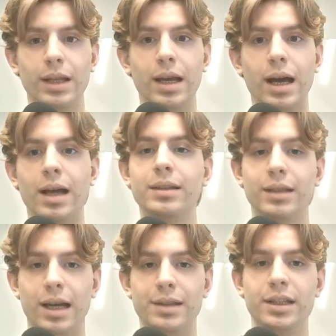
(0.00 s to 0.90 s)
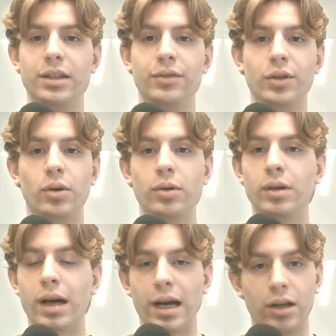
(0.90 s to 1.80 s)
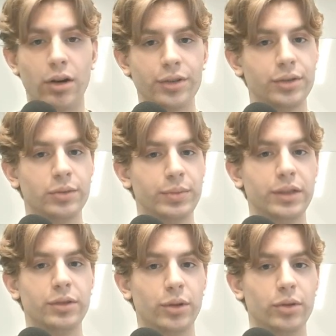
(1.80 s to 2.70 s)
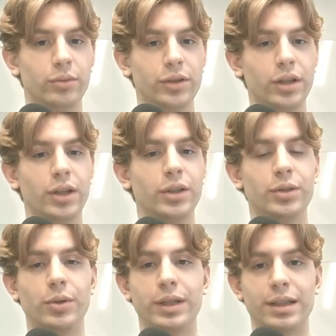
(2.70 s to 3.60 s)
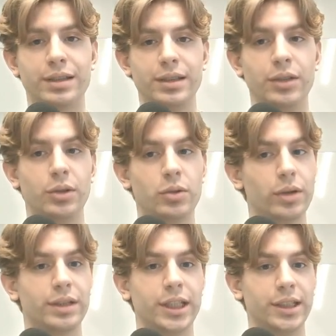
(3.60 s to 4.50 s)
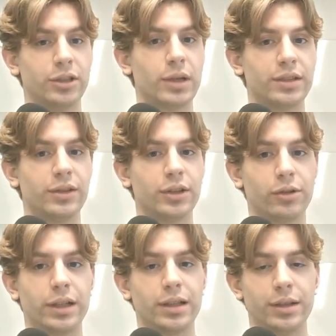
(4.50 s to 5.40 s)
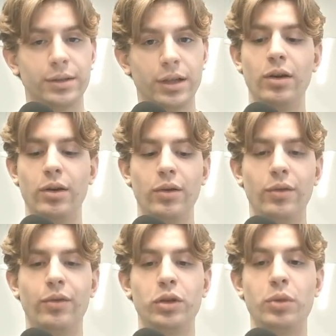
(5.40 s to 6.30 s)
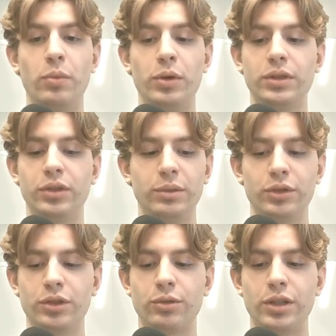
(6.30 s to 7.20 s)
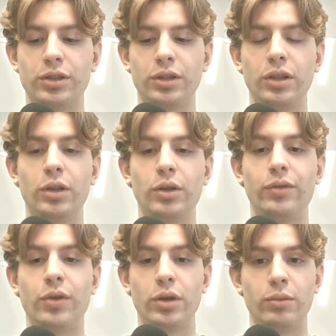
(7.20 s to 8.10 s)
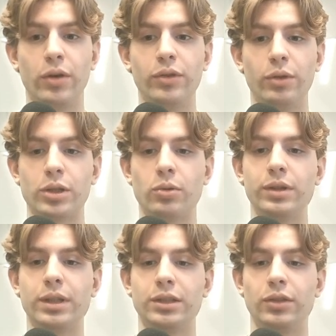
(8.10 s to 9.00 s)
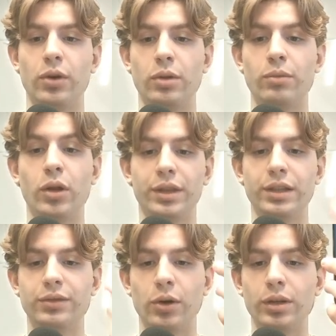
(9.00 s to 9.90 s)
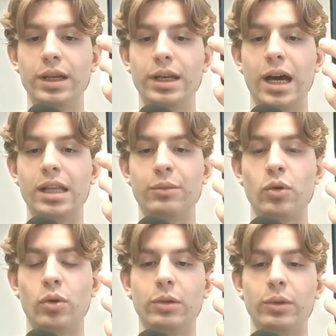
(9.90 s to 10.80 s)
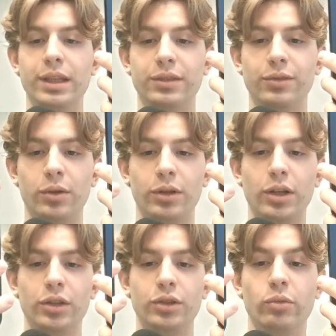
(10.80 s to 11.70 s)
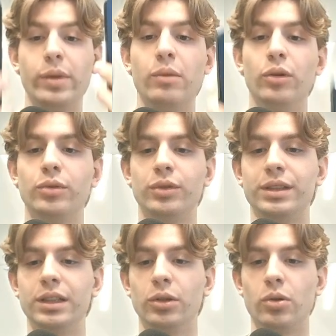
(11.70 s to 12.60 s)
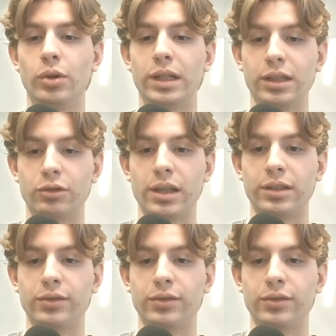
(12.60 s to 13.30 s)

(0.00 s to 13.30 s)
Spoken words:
And at the end of the call, I'll ask to speak to a human so you can see that the call is getting transferred correctly. For the purpose of the demonstration, the phone number of the restaurant is the phone number on this phone, and I'm calling with this phone, so we'll be able to see the call getting transferred.